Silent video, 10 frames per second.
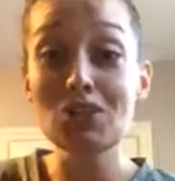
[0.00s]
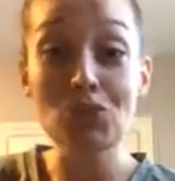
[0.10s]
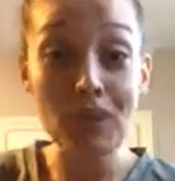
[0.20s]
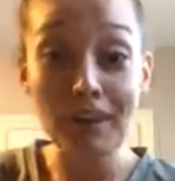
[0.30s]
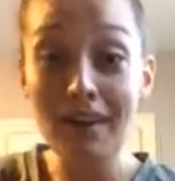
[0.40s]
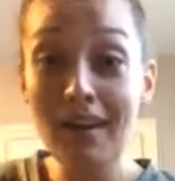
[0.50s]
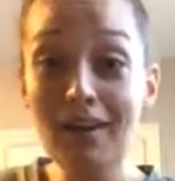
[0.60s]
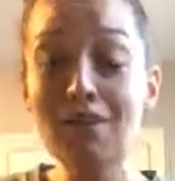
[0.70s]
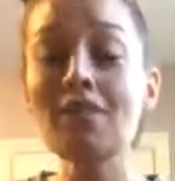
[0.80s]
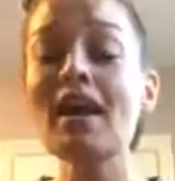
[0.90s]
enjoying
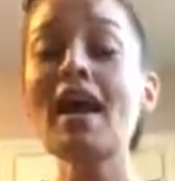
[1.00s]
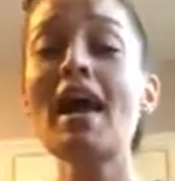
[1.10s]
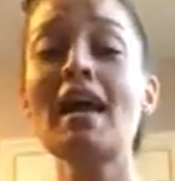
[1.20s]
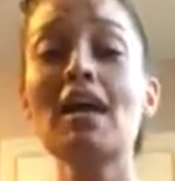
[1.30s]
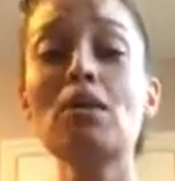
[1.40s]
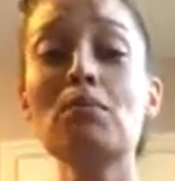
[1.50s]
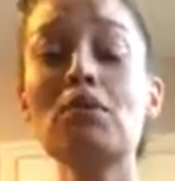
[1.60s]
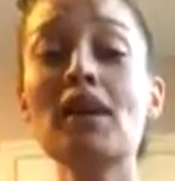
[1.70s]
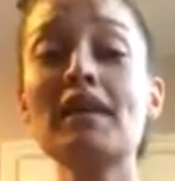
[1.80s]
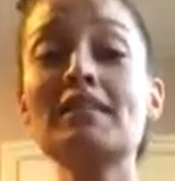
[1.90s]
life. And I hope
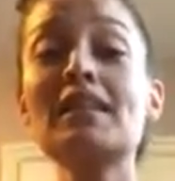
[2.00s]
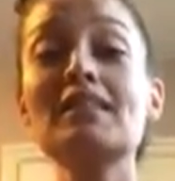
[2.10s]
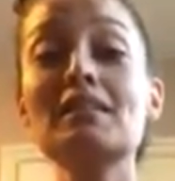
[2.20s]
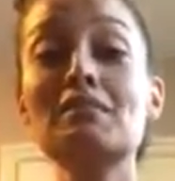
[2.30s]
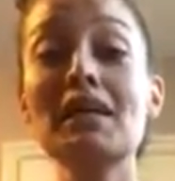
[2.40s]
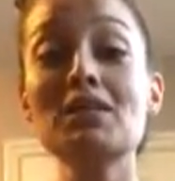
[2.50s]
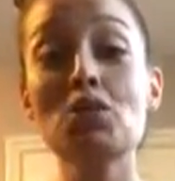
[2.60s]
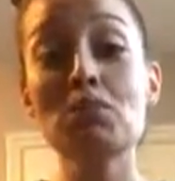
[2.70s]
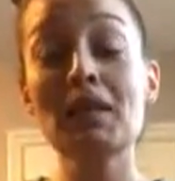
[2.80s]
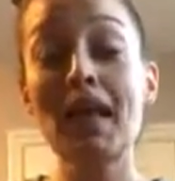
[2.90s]
you guys customize
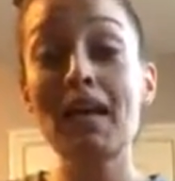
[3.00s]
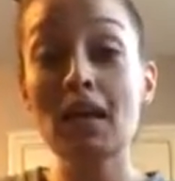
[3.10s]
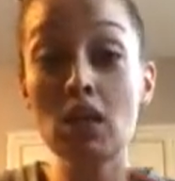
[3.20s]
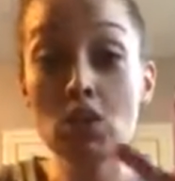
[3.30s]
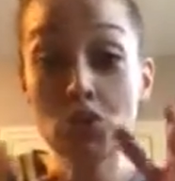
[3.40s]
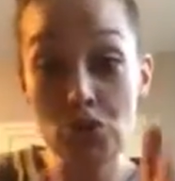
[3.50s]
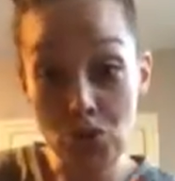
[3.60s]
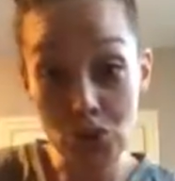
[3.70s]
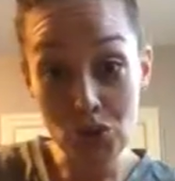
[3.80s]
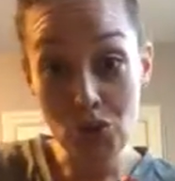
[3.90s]
your plan
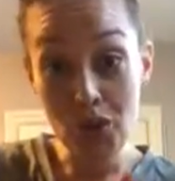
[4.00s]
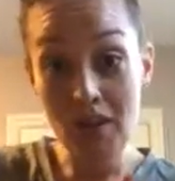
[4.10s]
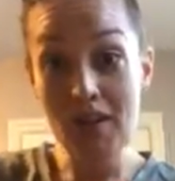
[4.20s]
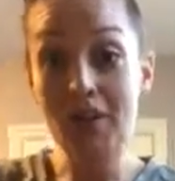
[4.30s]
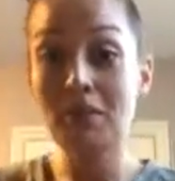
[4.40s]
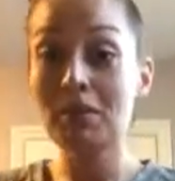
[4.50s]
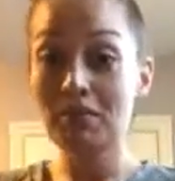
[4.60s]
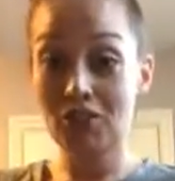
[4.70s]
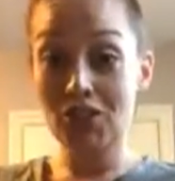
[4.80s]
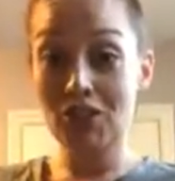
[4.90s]
to your
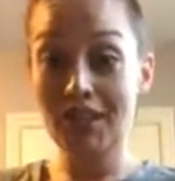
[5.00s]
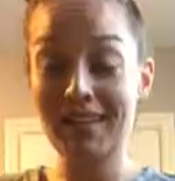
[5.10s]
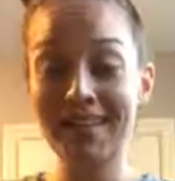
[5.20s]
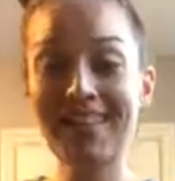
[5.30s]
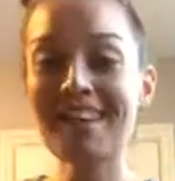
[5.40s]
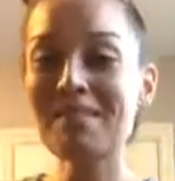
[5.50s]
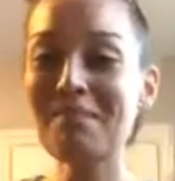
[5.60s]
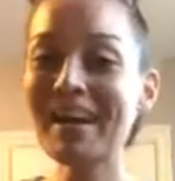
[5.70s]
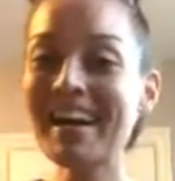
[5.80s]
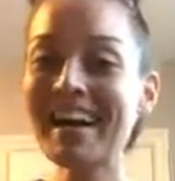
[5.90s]
journey.
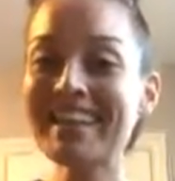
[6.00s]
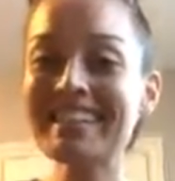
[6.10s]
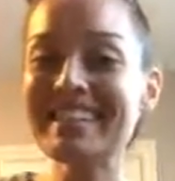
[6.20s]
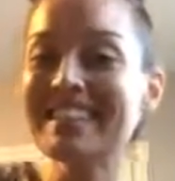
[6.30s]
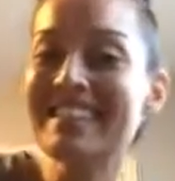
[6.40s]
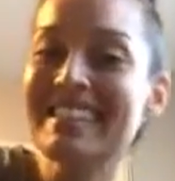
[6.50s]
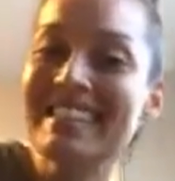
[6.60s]
Bye, guys.